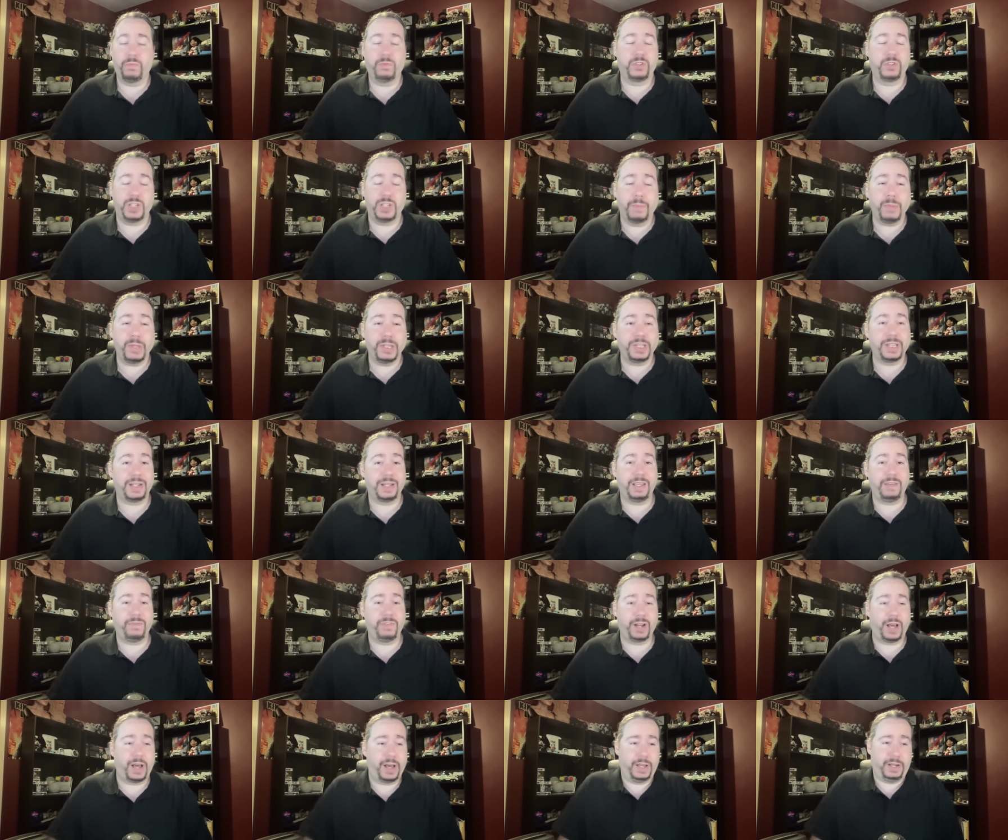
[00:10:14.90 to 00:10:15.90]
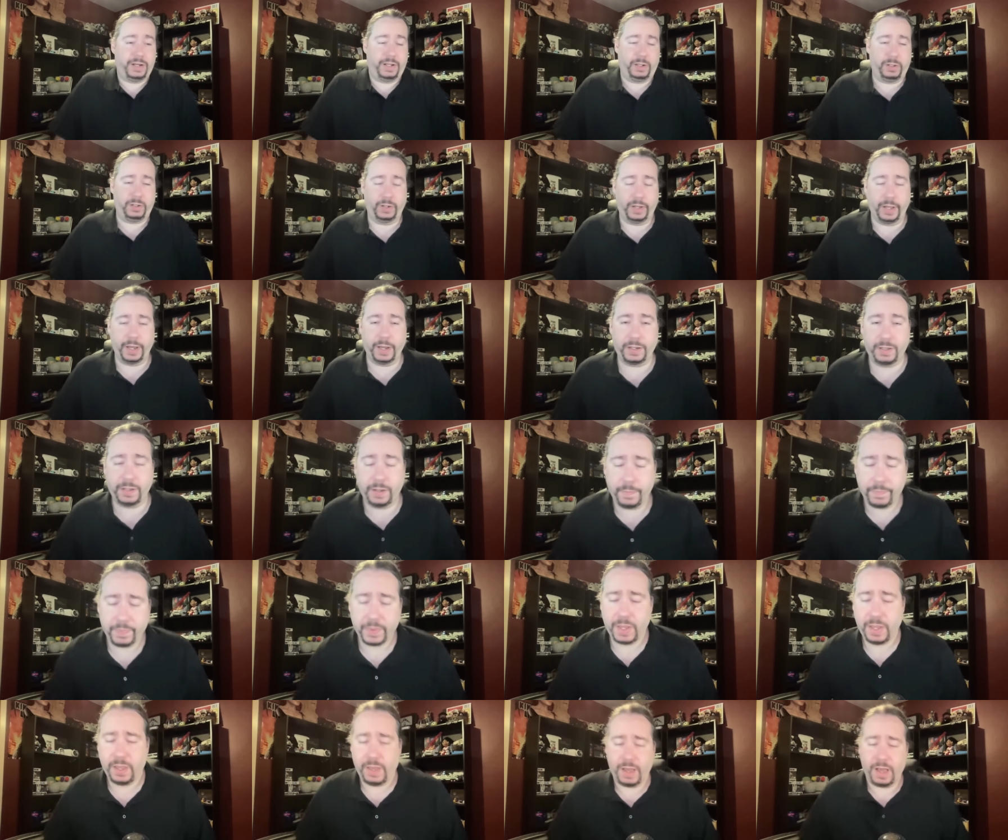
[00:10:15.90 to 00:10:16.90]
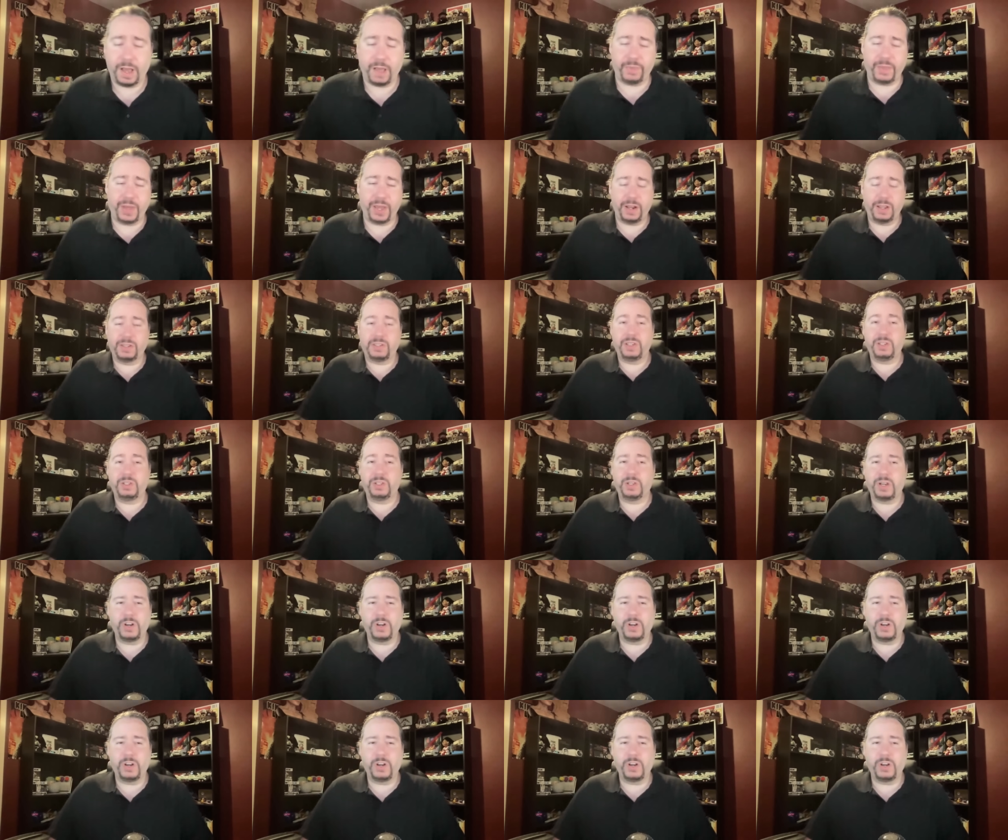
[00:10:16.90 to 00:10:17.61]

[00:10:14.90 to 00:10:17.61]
something that even I neglect. And that is, he